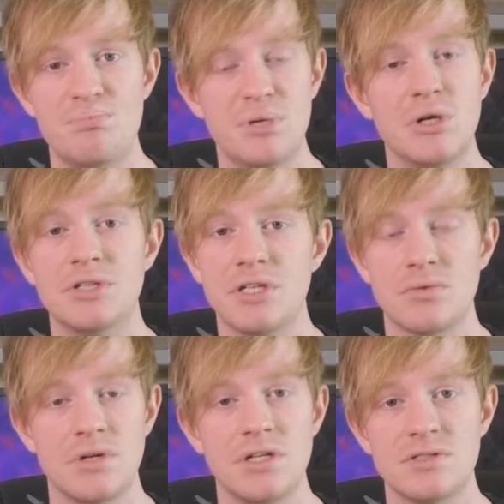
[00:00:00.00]

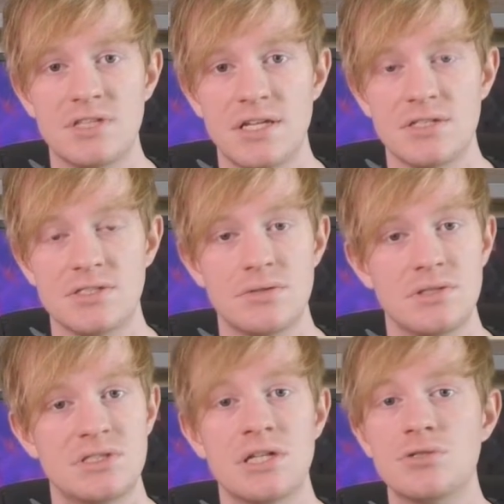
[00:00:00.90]
building radio stations to
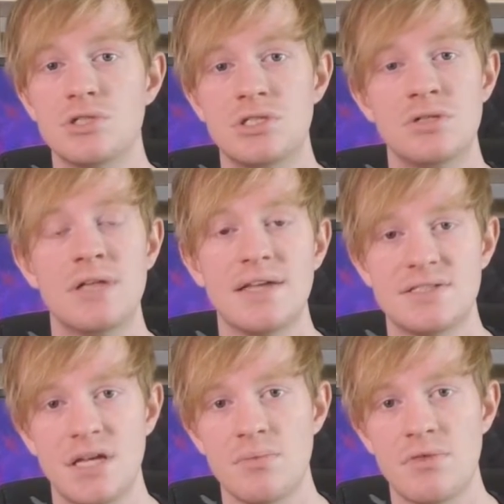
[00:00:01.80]
essentially do that same